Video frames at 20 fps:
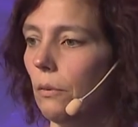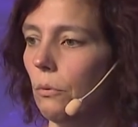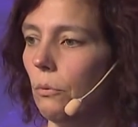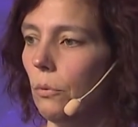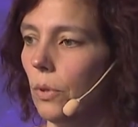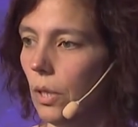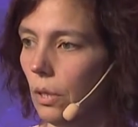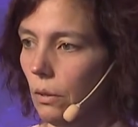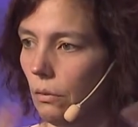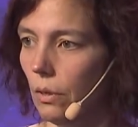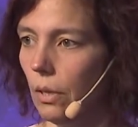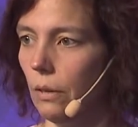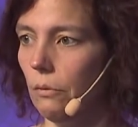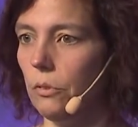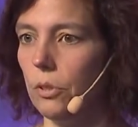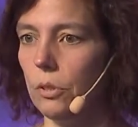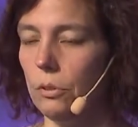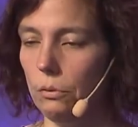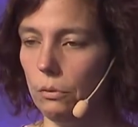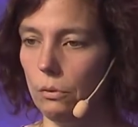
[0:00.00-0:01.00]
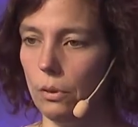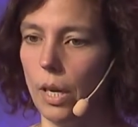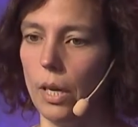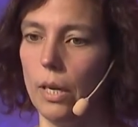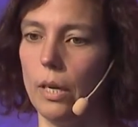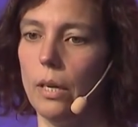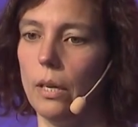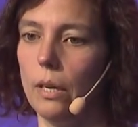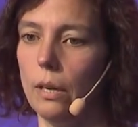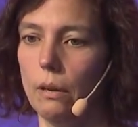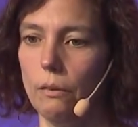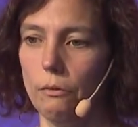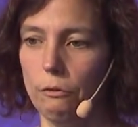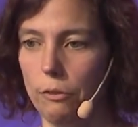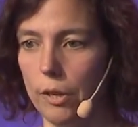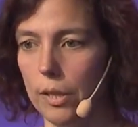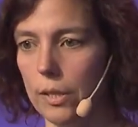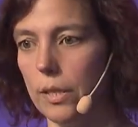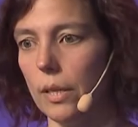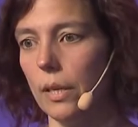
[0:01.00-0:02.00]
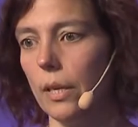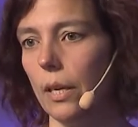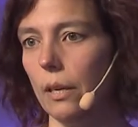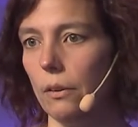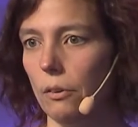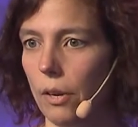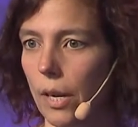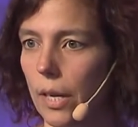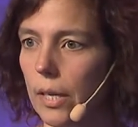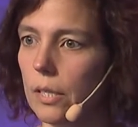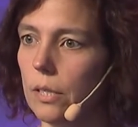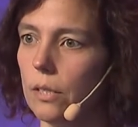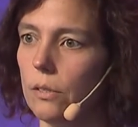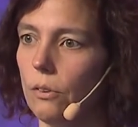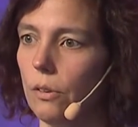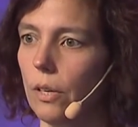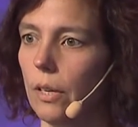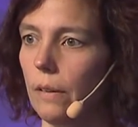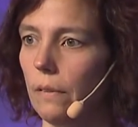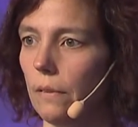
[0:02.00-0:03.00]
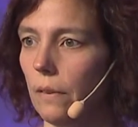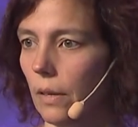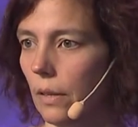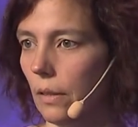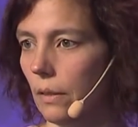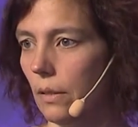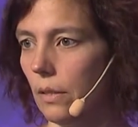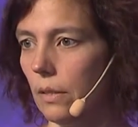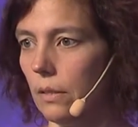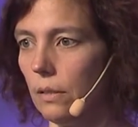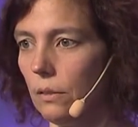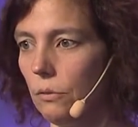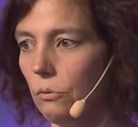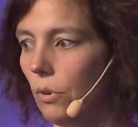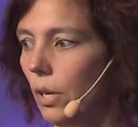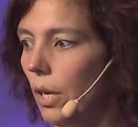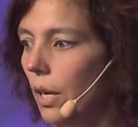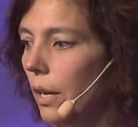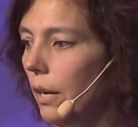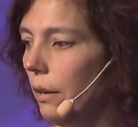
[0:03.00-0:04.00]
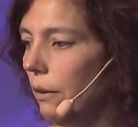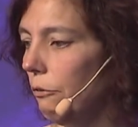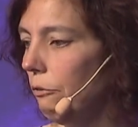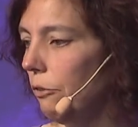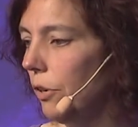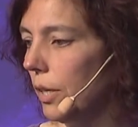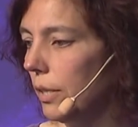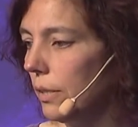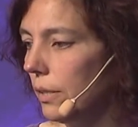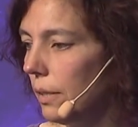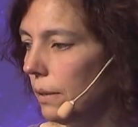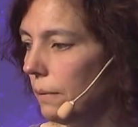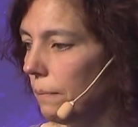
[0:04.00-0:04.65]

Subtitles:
We don't have to do any fancy calculations or anything. This is really fast.